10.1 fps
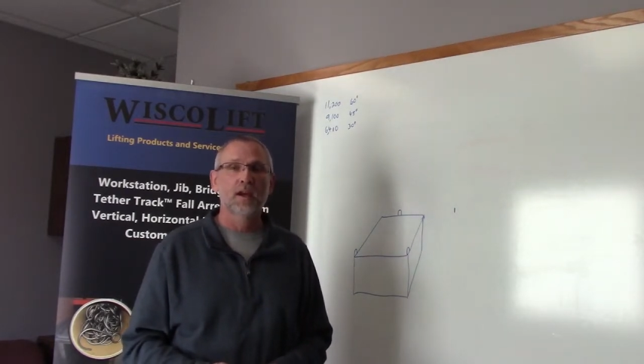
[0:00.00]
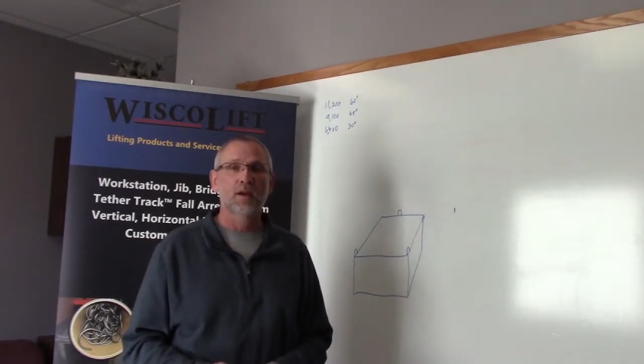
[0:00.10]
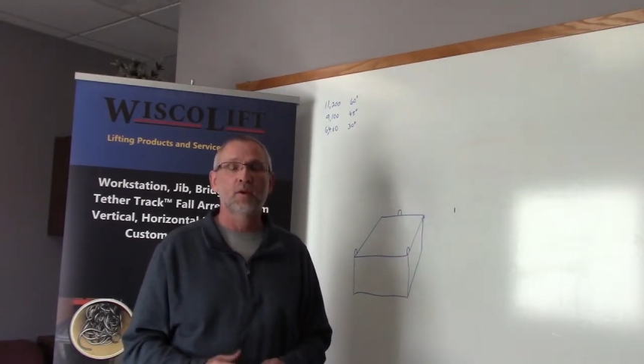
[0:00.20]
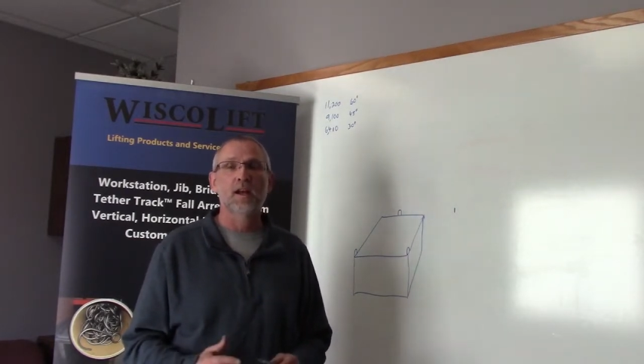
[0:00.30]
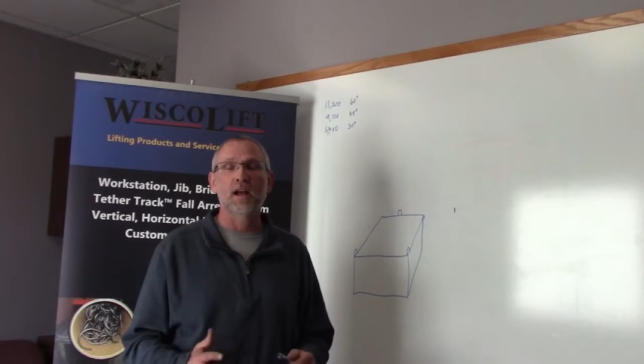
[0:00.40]

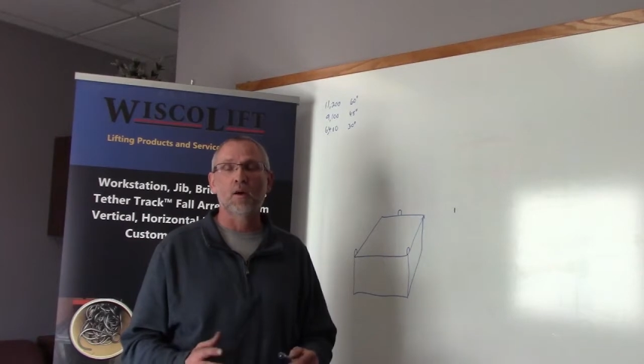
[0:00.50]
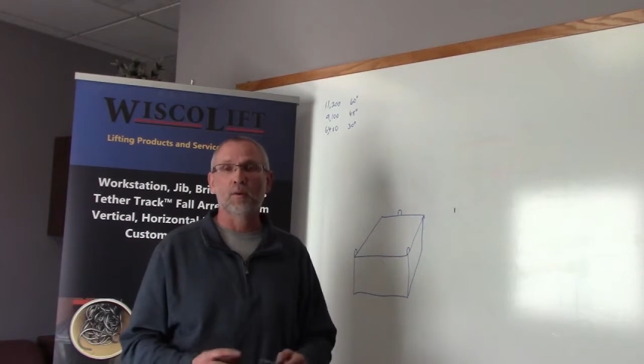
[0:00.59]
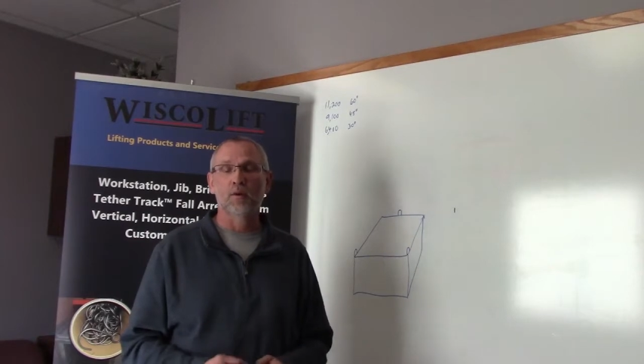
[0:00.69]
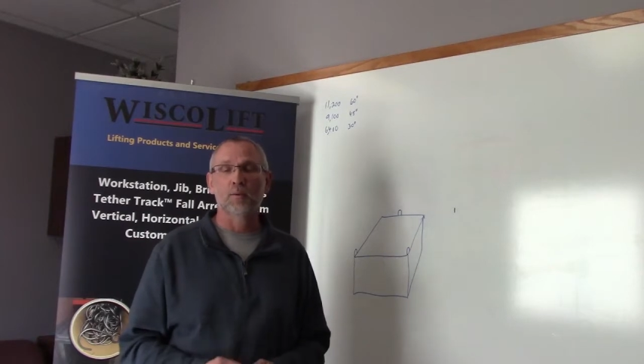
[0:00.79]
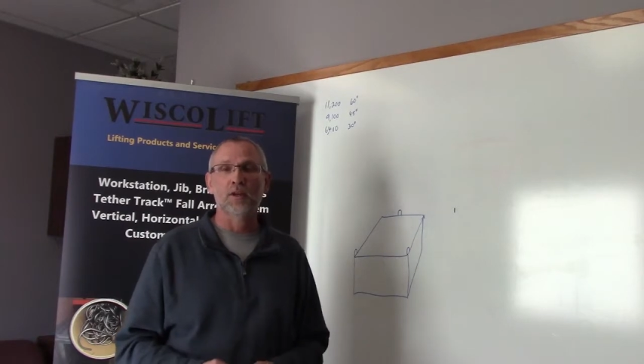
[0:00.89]
And right now I'm
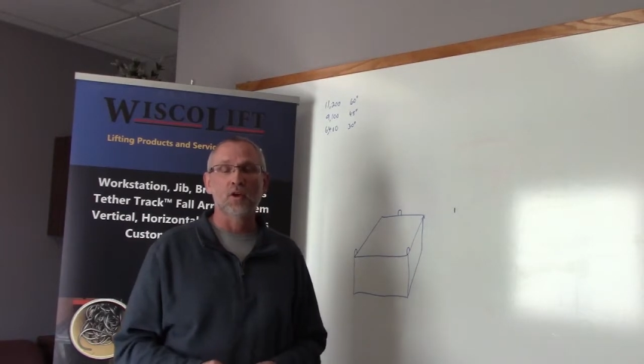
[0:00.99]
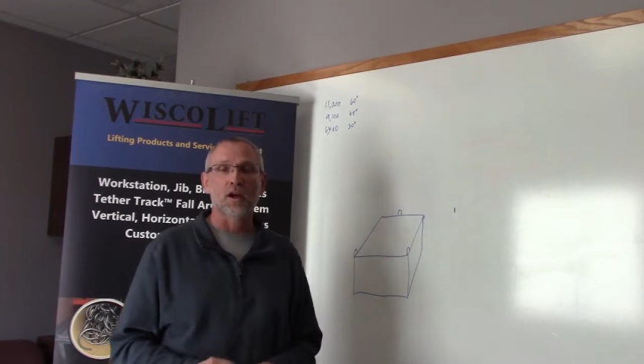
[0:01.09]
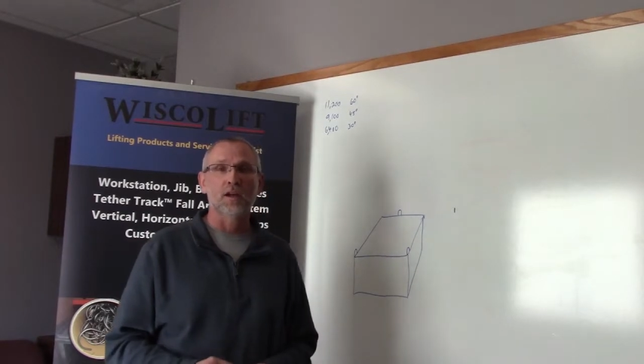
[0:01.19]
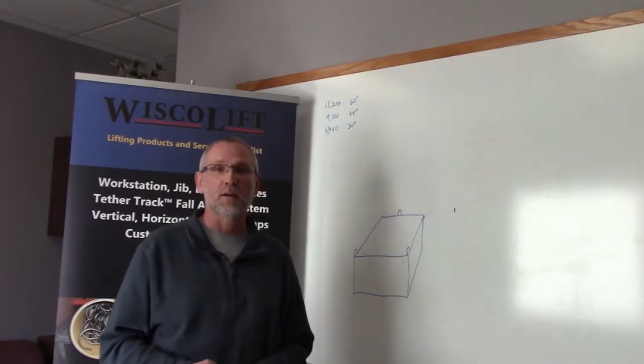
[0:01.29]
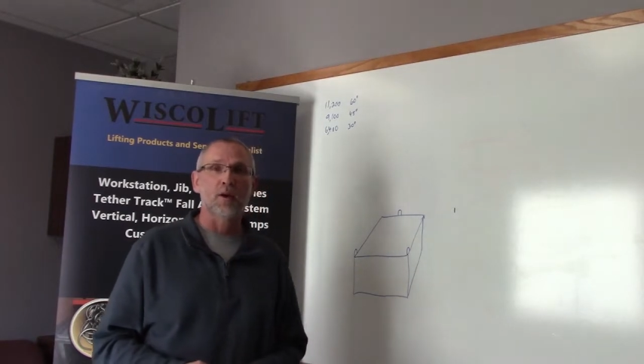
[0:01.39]
going to be
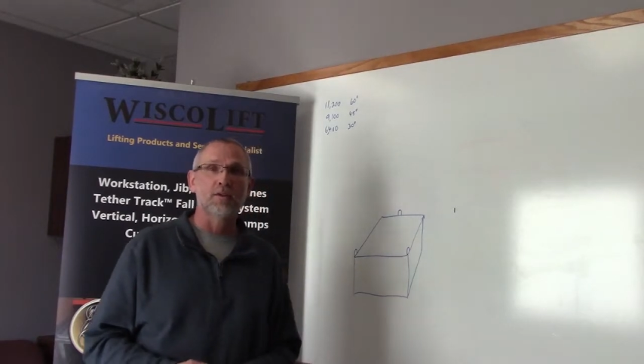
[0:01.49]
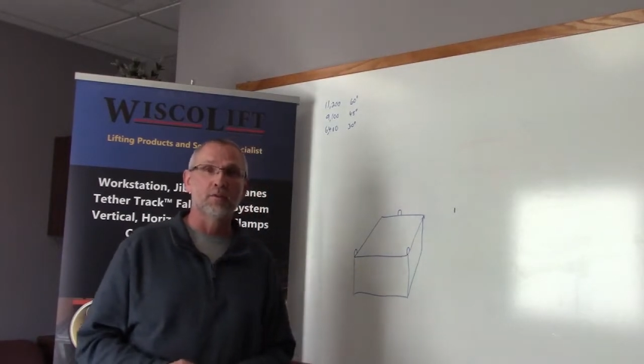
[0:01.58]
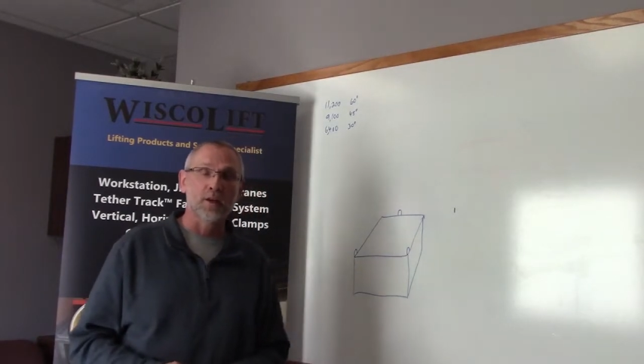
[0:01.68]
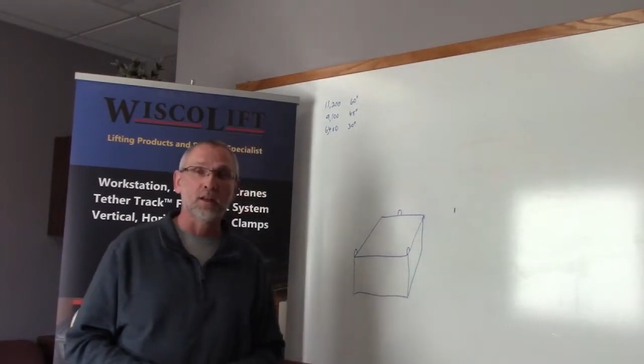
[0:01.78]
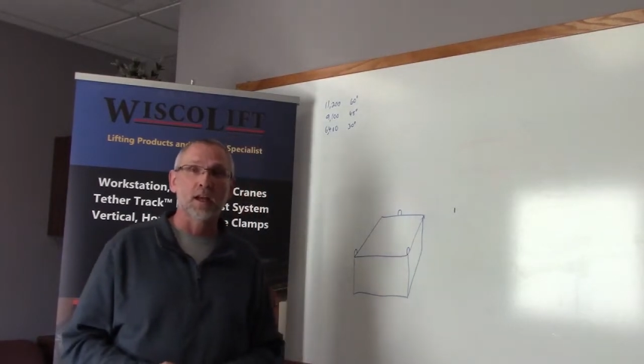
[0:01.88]
talking about
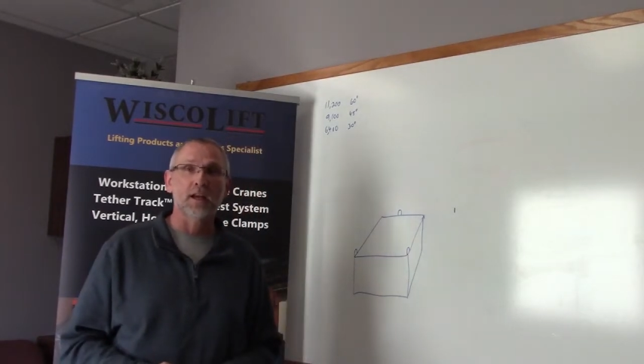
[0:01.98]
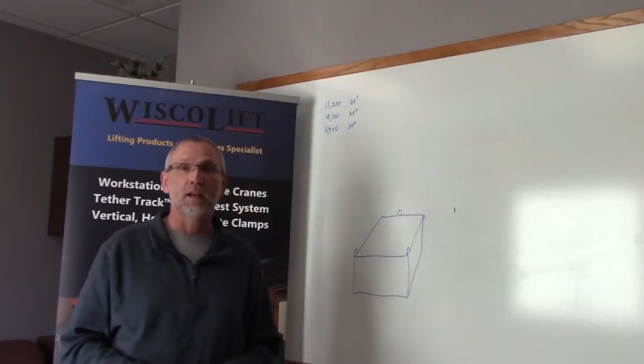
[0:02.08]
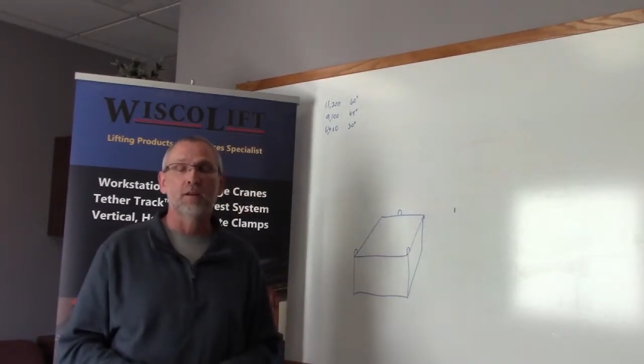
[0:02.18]
3-leg